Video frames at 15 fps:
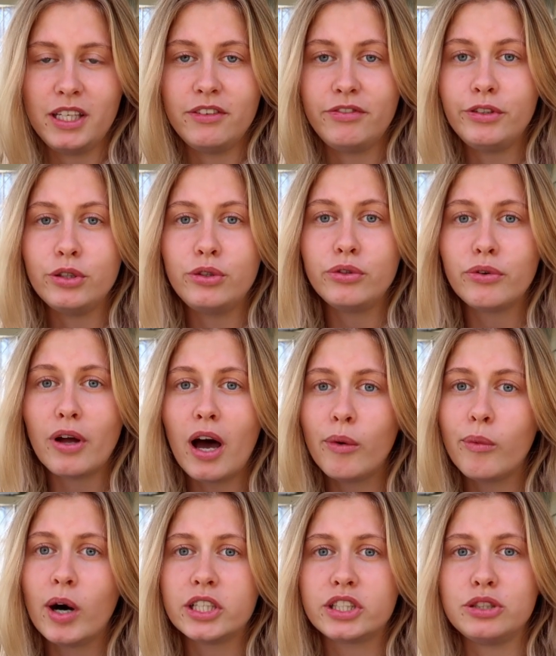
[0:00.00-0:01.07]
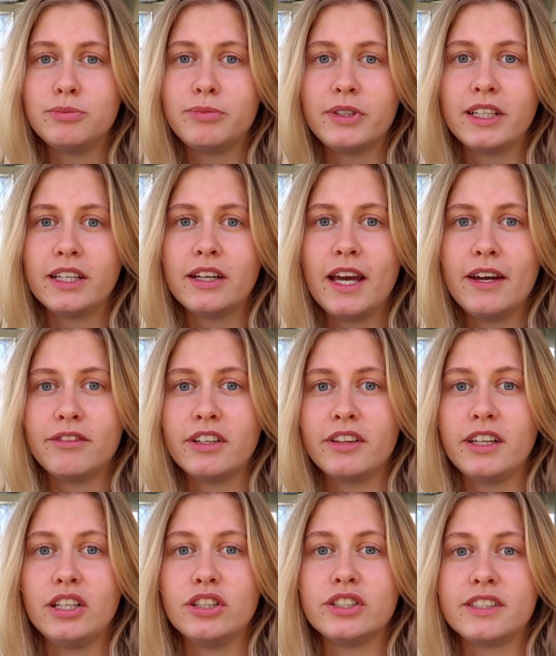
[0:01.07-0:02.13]
If you do not want to bring
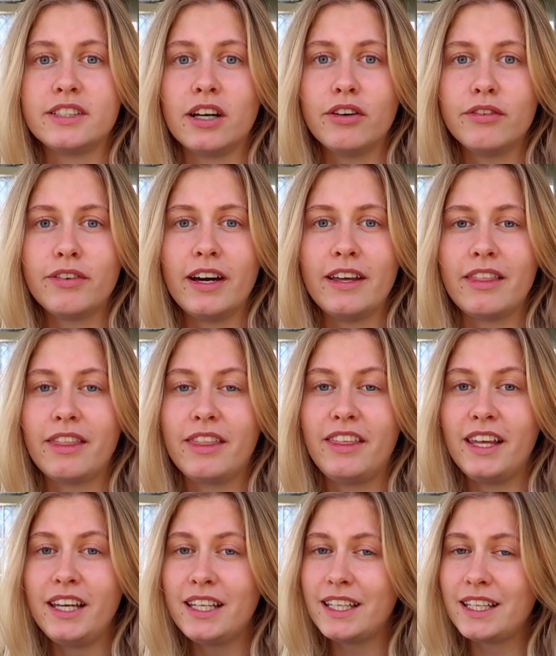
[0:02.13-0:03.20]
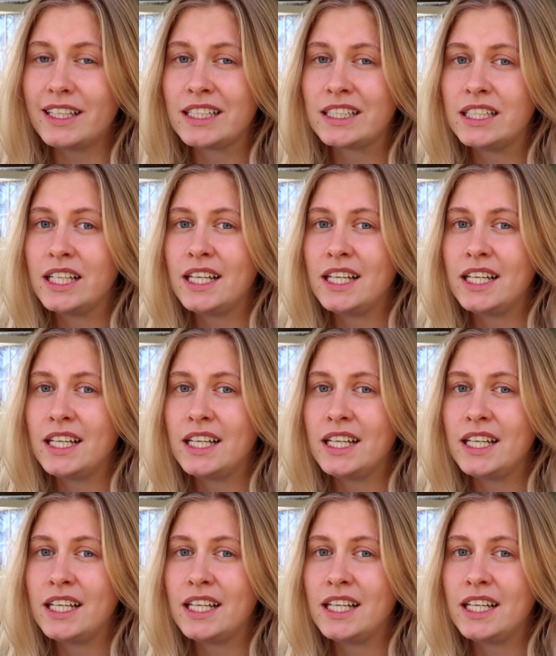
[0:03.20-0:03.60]
everything yourself, I think